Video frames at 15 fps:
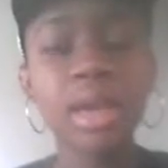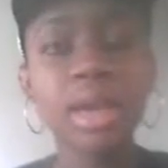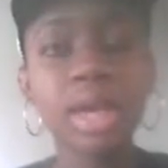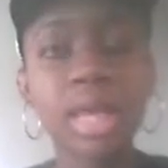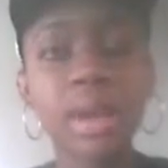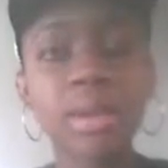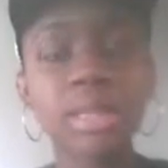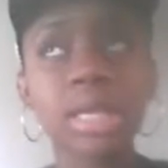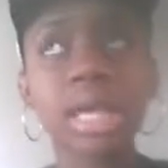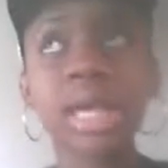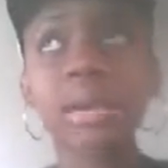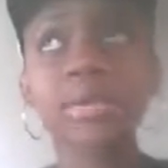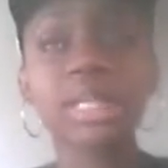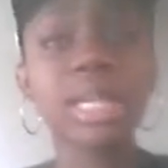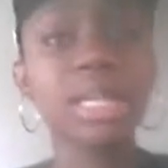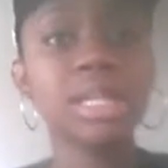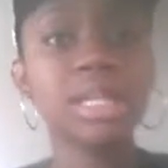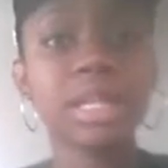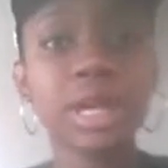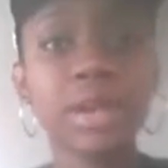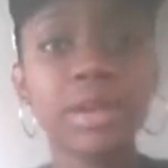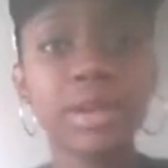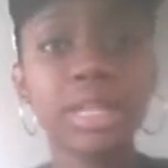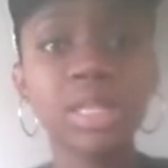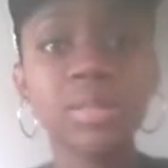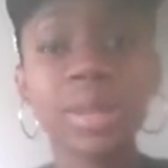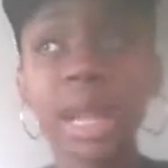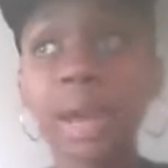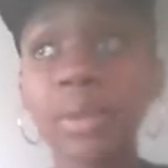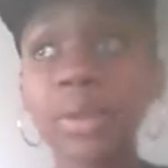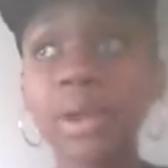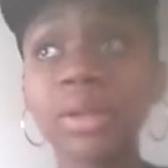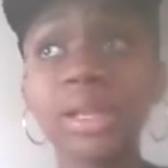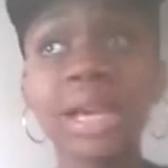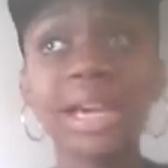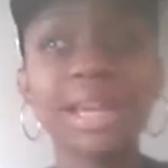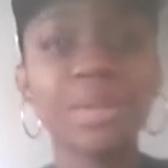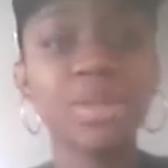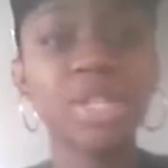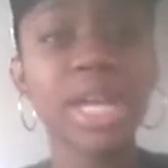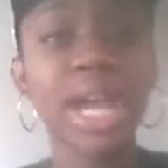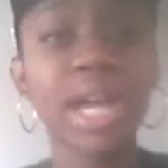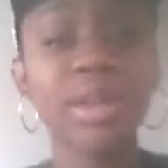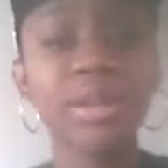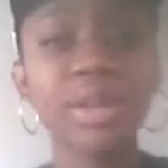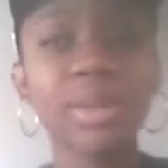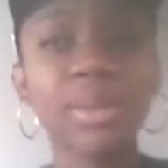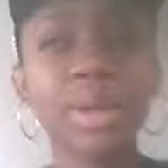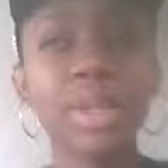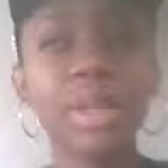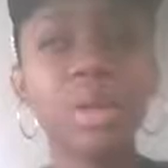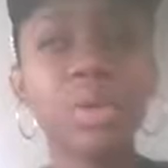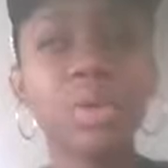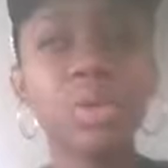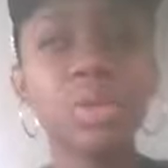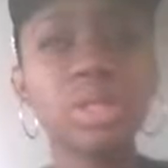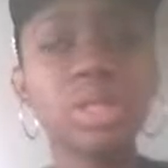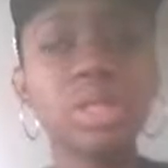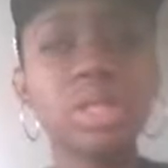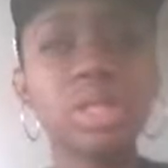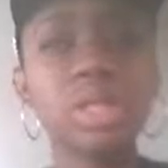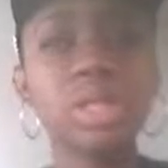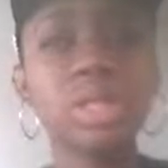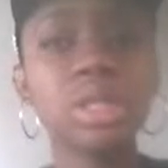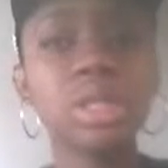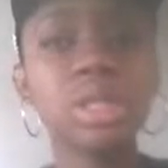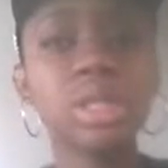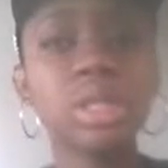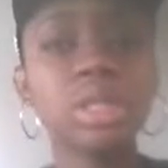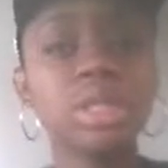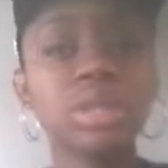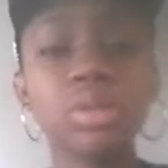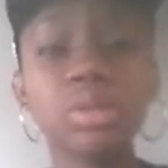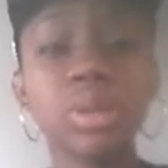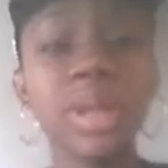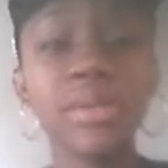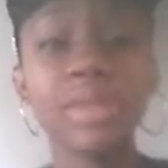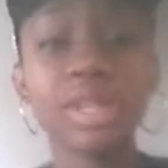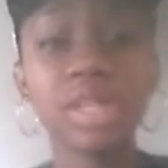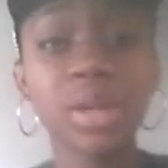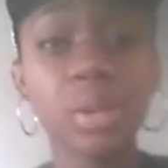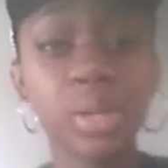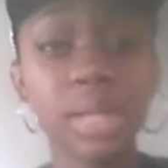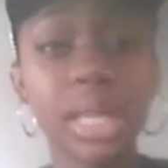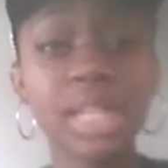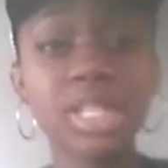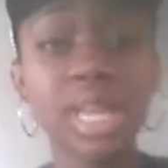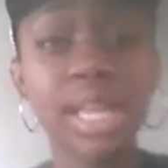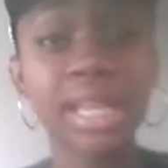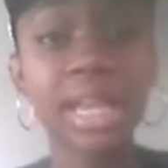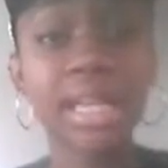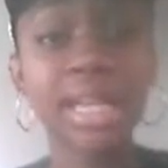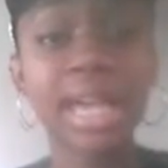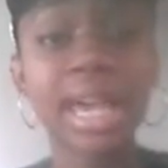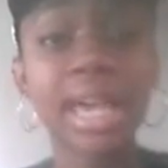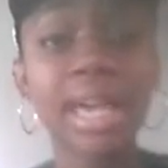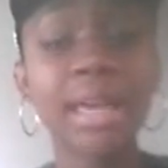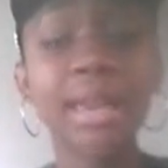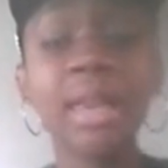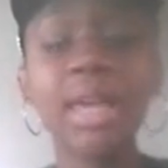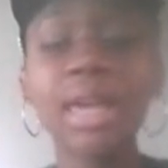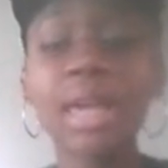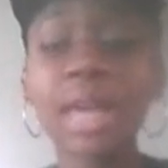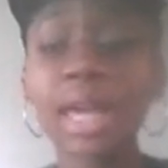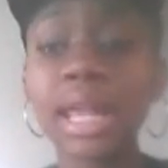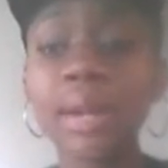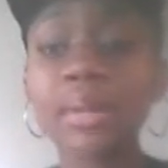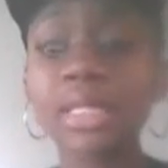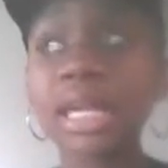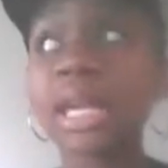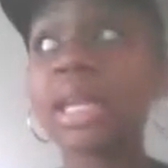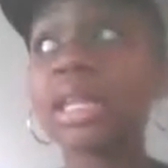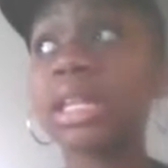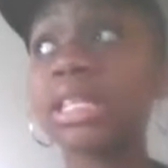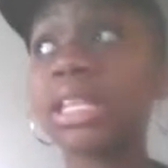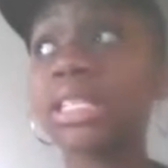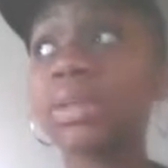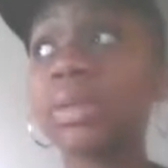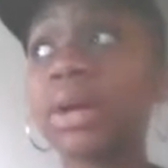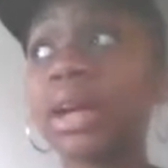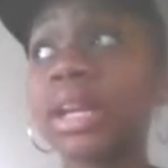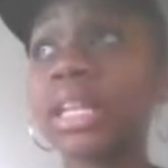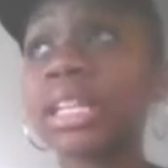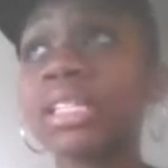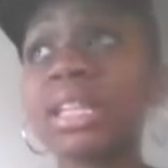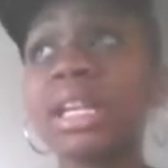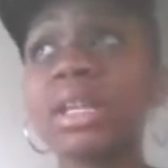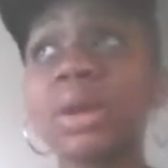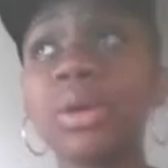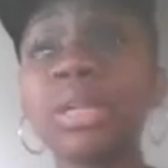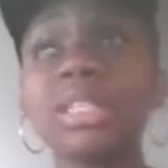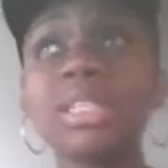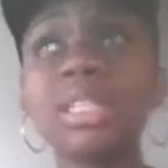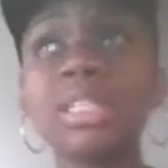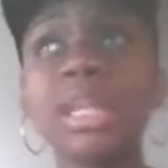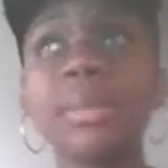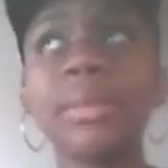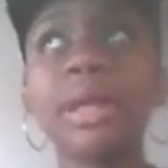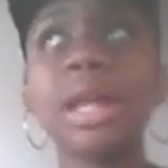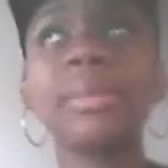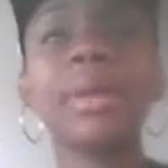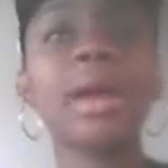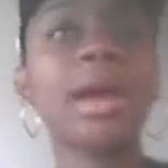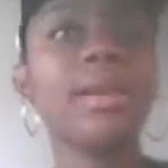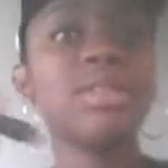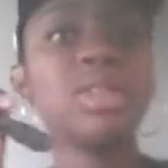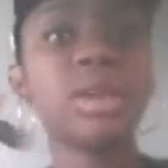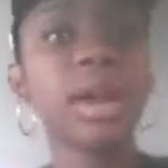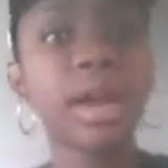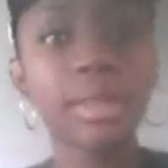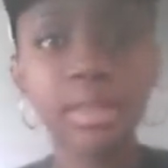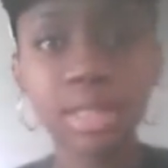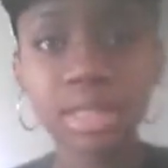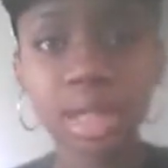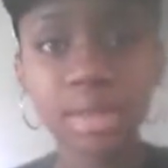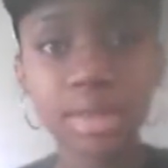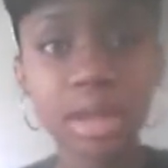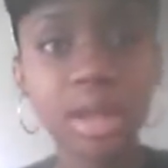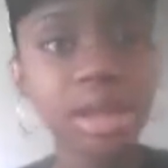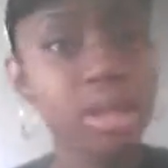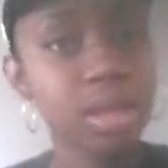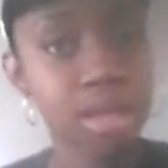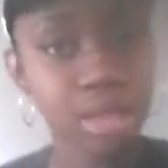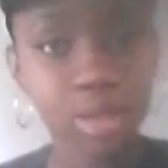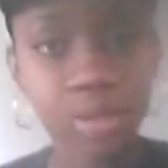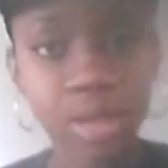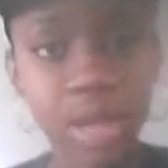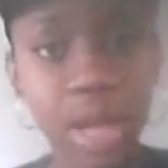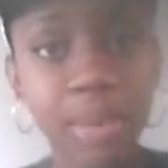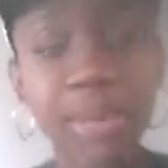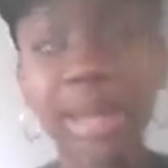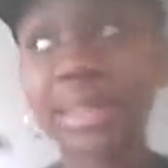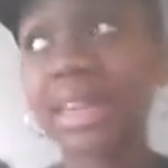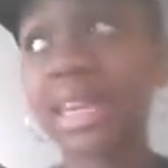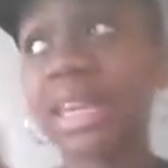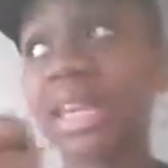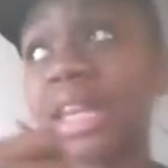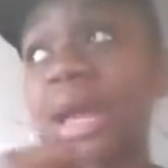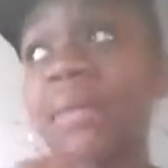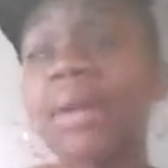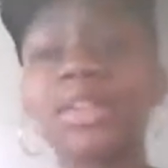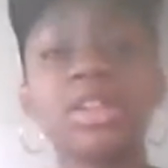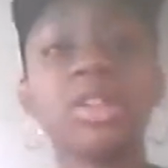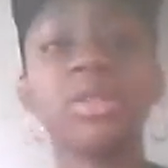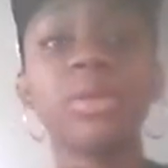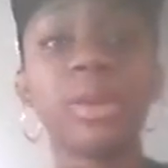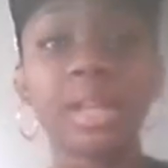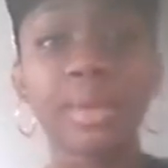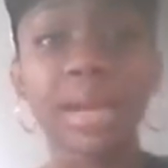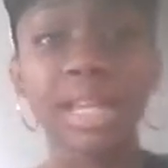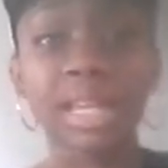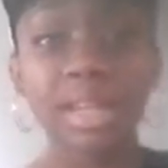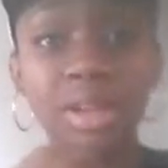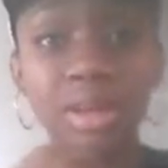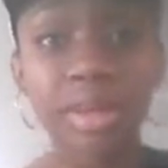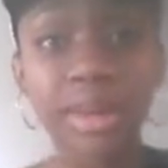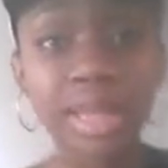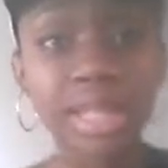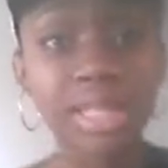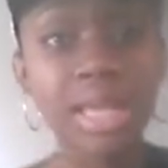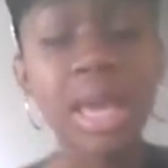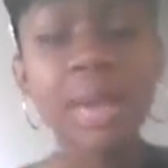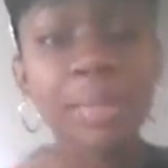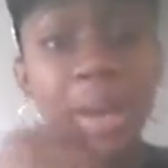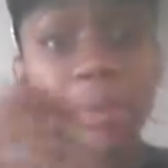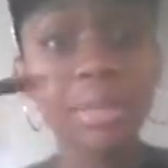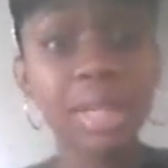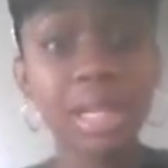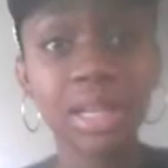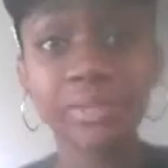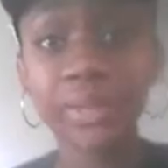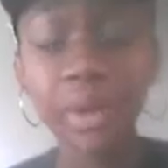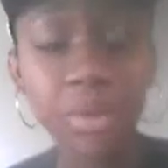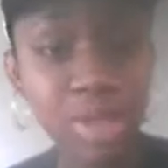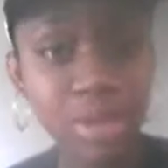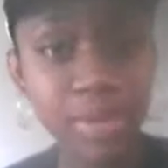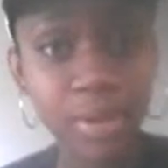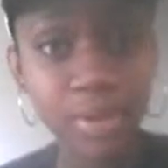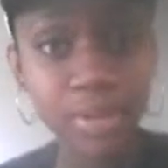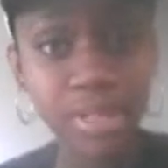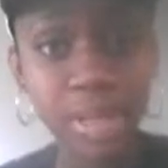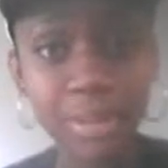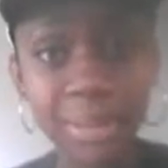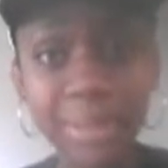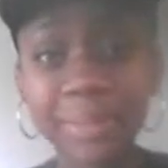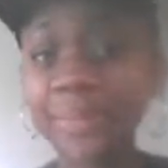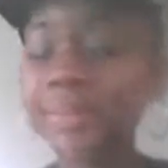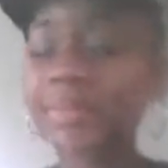And I was like, I was getting discouraged. But I went online. I was chatting with one of those, whatever online chat line they had. And I was like, this doesn't work. And he's like, no, it's this number. And I'm like, I tried this number. It doesn't work. I'm not trying to throw anybody under the bus. But I'm thinking the phone is broke or something.